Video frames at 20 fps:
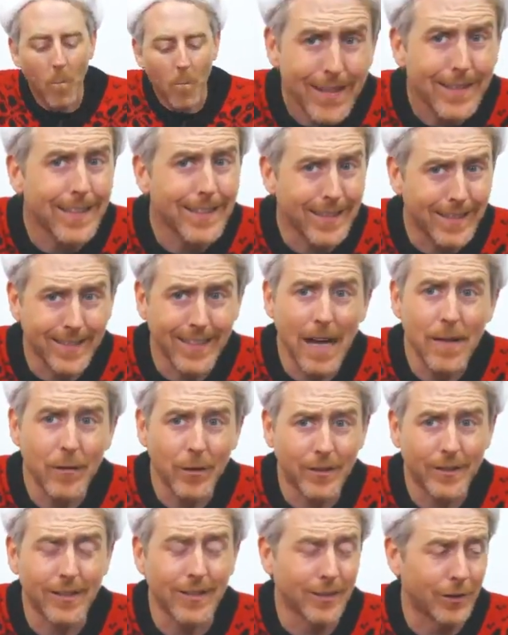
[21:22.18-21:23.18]
They taste, I know
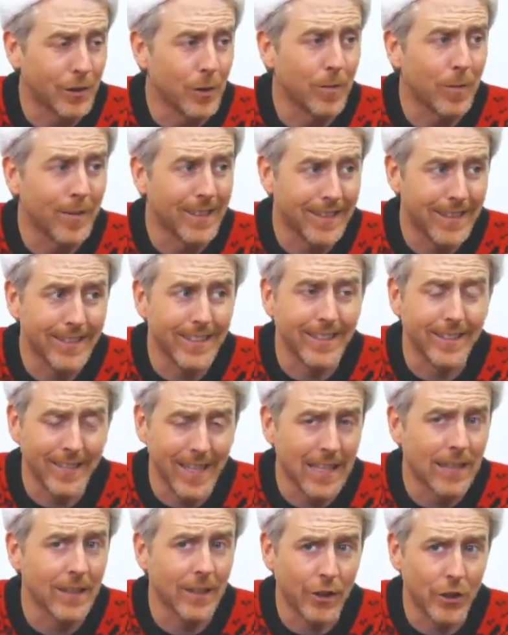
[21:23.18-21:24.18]
it sounds stupid, but they taste
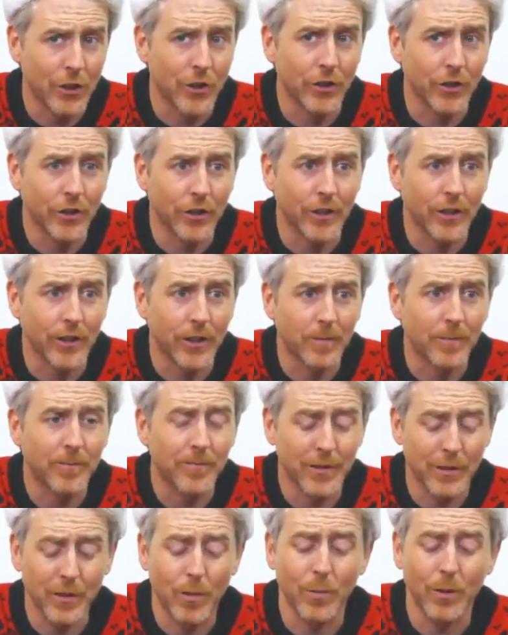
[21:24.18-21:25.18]
exactly like a sugar cookie.
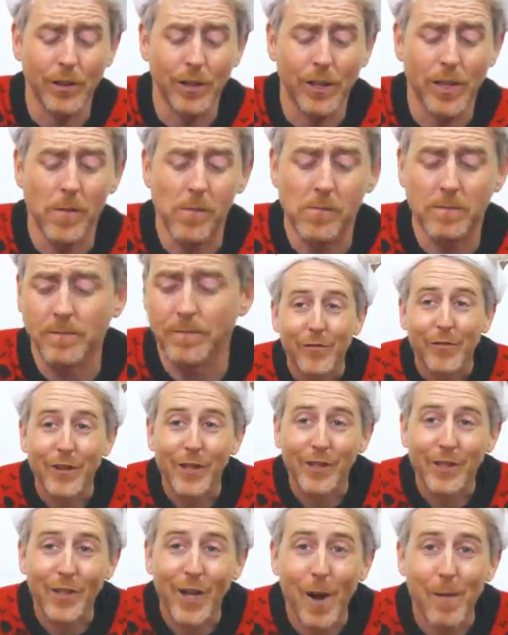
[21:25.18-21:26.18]
These are really good.
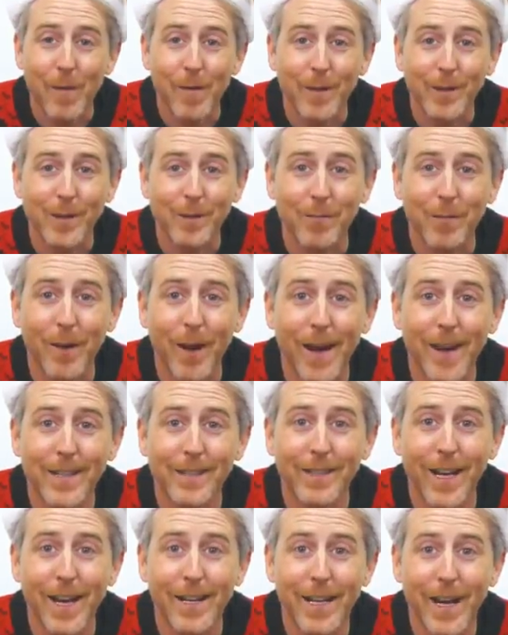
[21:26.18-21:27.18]
This caught me by
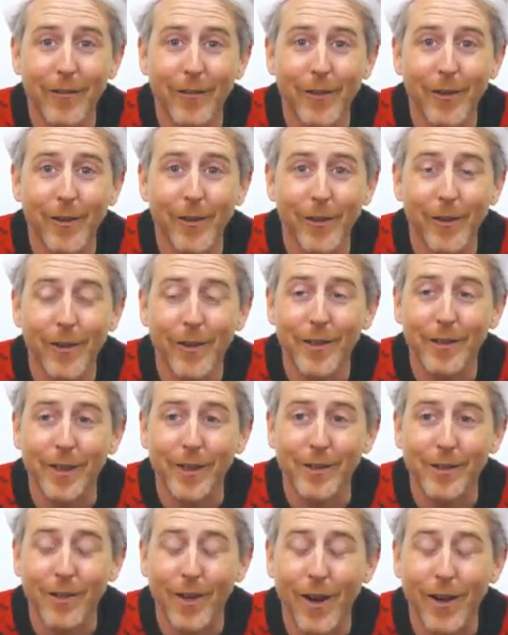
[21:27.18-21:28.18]
surprise. I'd never even heard of this. I
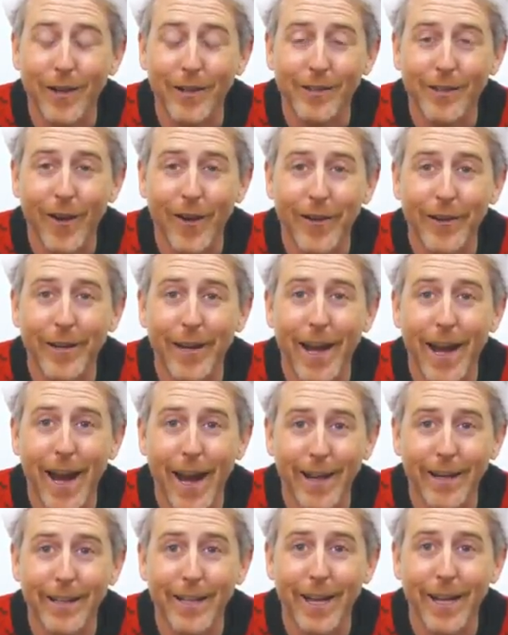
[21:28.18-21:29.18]
saw it at Target. I
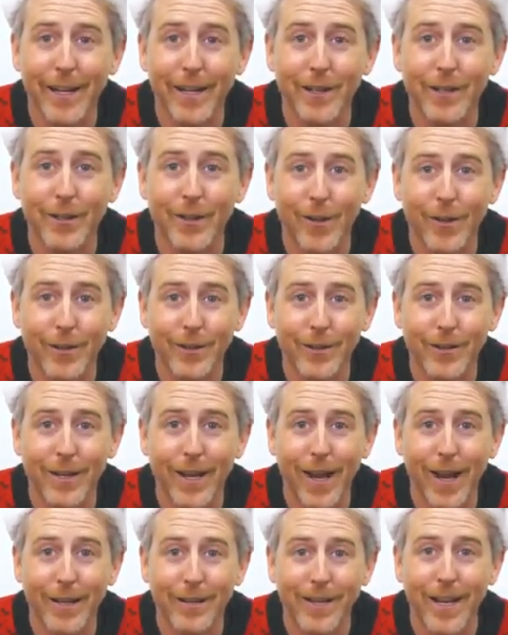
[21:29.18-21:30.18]
had to get it and show it to you
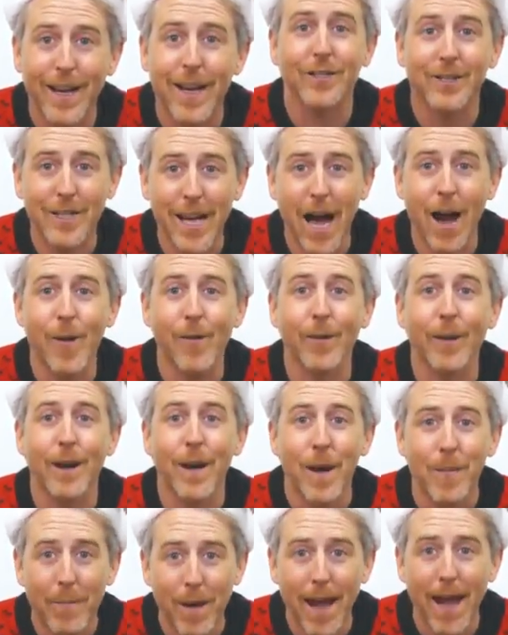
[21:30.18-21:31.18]
guys. Sour
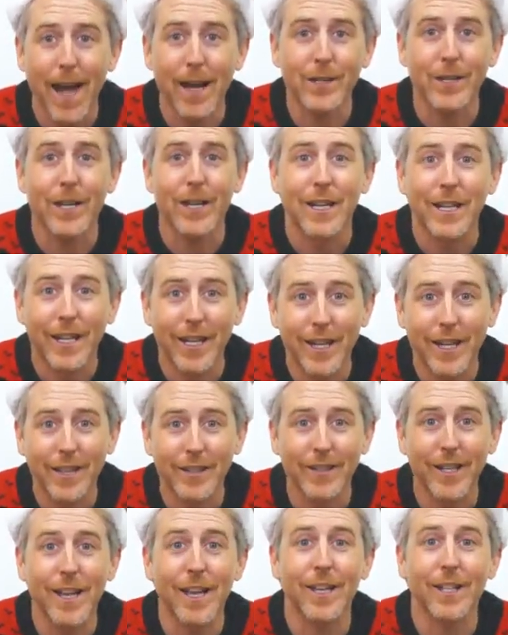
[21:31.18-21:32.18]
Patch
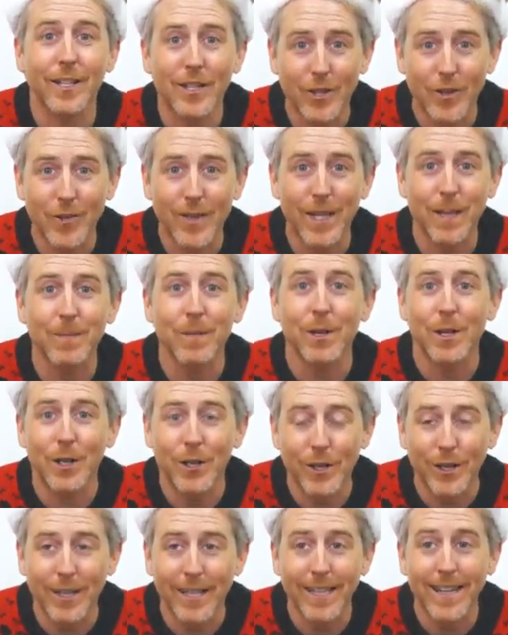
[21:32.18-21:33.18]
Kids Extreme
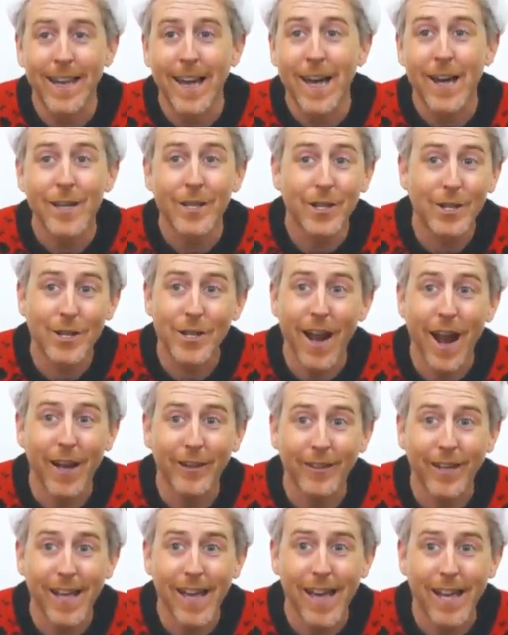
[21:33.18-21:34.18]
Cookie
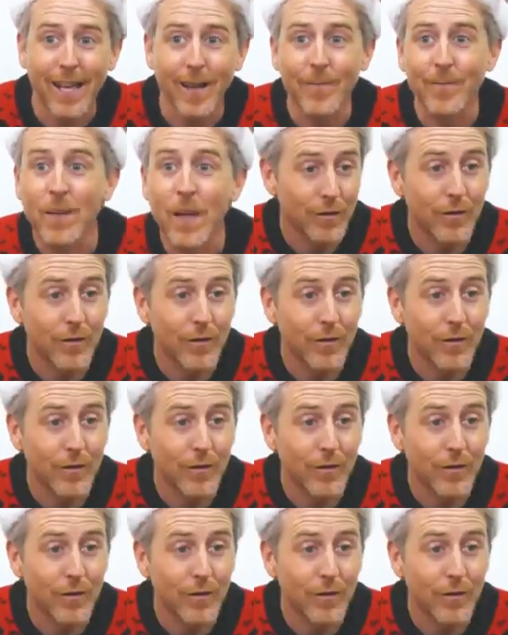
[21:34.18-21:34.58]
Chalet.